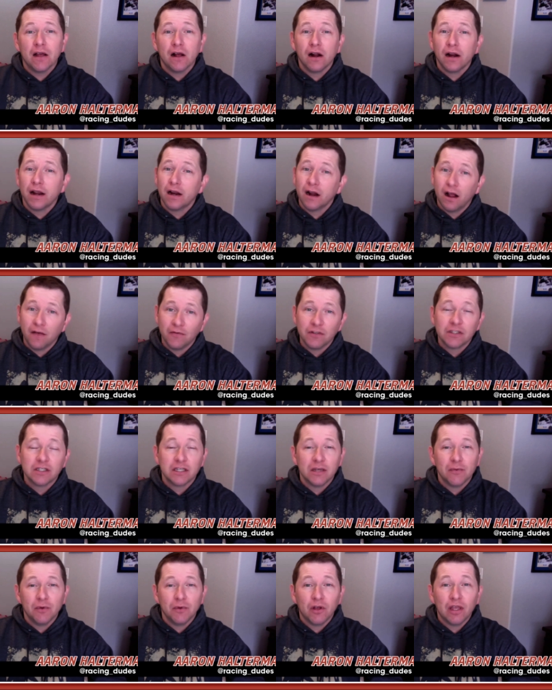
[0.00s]
on, and
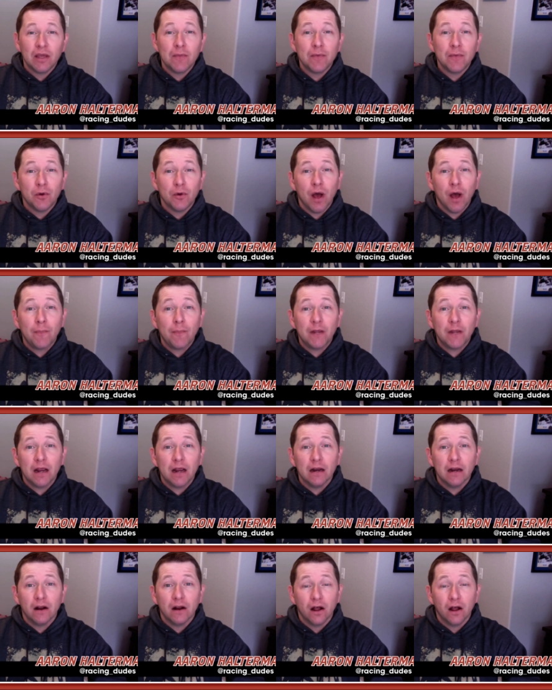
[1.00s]
obviously we'll keep you
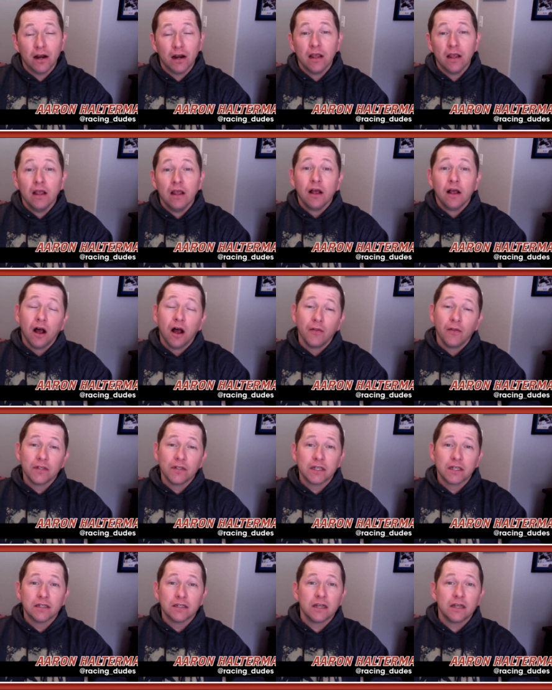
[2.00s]
updated on on
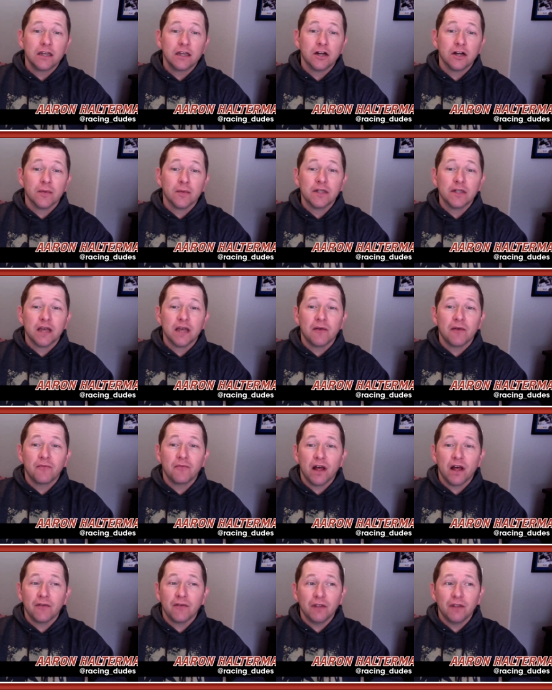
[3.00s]
this Kentucky Derby top
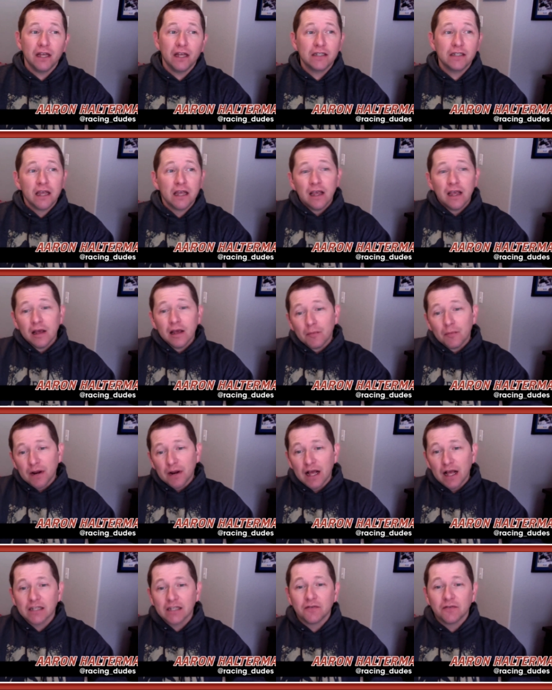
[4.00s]
five list.
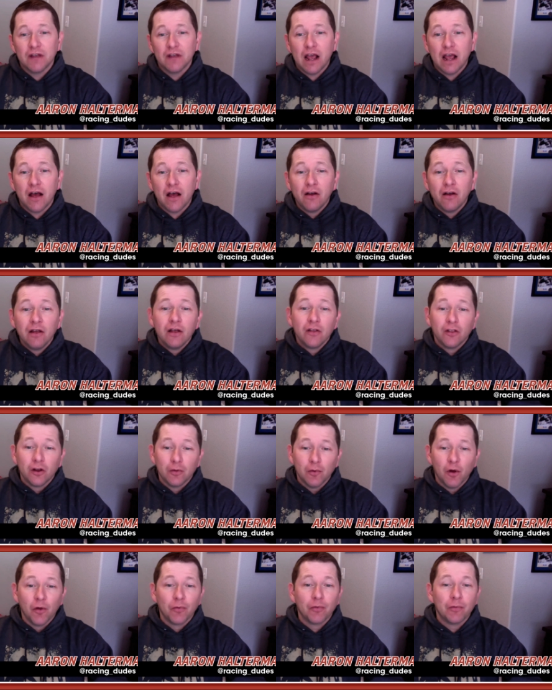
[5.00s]
But as of now, they're
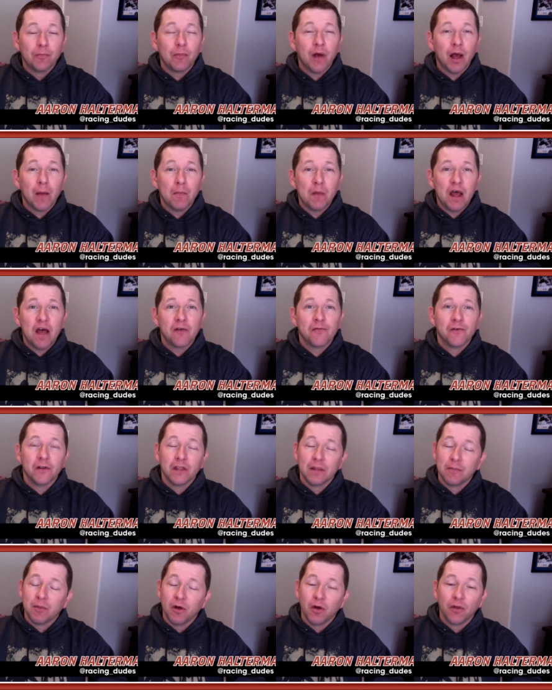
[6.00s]
both with Bob Baffert,
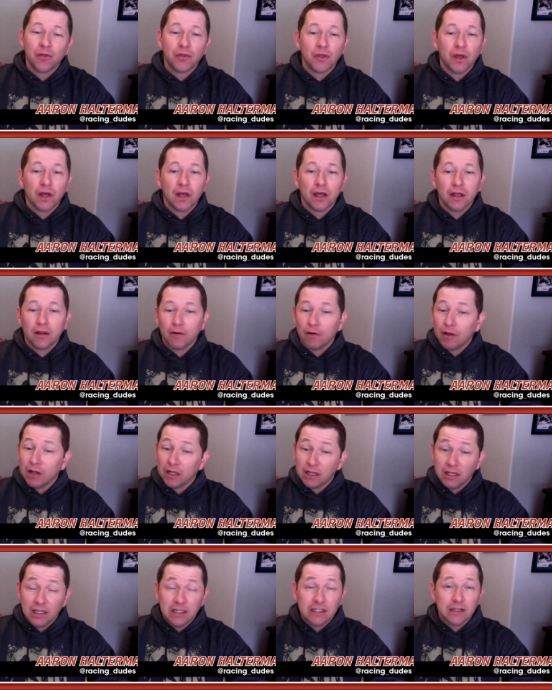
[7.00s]
and they both, uh, well,
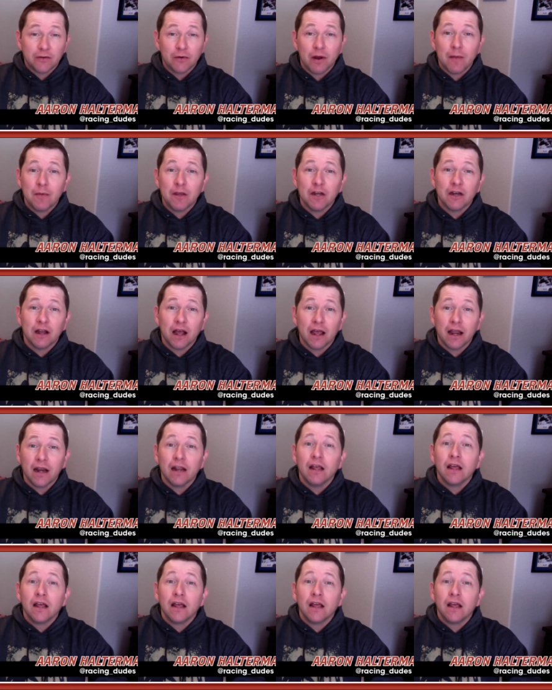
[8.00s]
at least Arabian Knight